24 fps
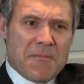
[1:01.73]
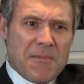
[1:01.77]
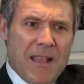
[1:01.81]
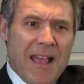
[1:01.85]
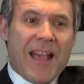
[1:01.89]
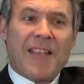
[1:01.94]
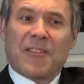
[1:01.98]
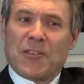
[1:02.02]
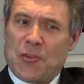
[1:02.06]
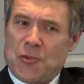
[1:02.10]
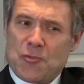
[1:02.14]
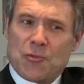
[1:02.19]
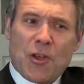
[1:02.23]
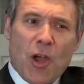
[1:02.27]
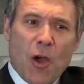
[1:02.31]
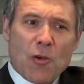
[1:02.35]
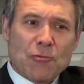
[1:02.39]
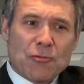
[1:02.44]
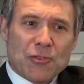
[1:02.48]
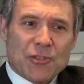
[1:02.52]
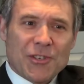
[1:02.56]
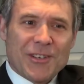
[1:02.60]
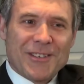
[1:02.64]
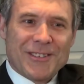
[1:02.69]
has a new
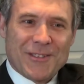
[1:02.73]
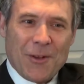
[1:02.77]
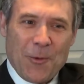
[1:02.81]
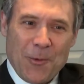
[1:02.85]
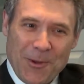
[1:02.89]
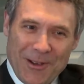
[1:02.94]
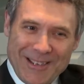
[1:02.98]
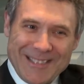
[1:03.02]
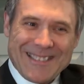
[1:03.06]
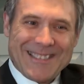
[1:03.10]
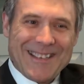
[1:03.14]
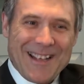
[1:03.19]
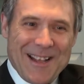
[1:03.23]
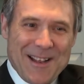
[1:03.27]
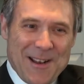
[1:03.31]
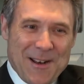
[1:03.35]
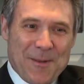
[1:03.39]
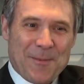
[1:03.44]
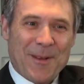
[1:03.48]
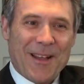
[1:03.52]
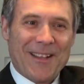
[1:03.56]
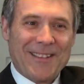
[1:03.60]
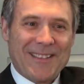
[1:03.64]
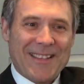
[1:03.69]
coach, so we're excited
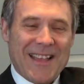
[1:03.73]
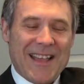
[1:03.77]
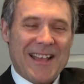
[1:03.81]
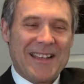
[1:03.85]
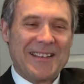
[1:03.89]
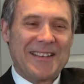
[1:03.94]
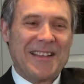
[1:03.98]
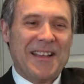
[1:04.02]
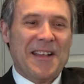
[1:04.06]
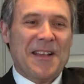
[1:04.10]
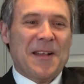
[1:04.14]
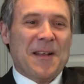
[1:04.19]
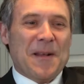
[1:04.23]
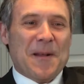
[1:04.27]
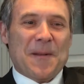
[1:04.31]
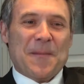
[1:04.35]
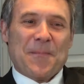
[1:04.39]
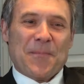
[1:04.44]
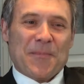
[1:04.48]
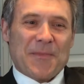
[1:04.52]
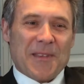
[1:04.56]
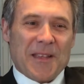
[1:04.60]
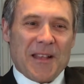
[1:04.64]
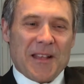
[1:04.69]
about that.
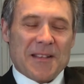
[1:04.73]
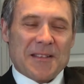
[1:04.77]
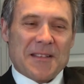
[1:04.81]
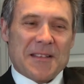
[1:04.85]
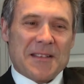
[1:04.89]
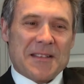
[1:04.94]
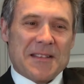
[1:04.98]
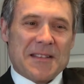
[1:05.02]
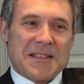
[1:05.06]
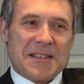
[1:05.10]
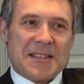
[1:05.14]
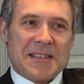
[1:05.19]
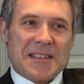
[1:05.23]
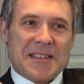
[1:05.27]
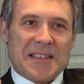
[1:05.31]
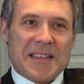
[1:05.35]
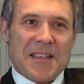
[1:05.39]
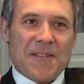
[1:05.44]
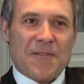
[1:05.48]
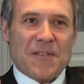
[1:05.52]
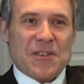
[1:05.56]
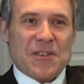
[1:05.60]
Give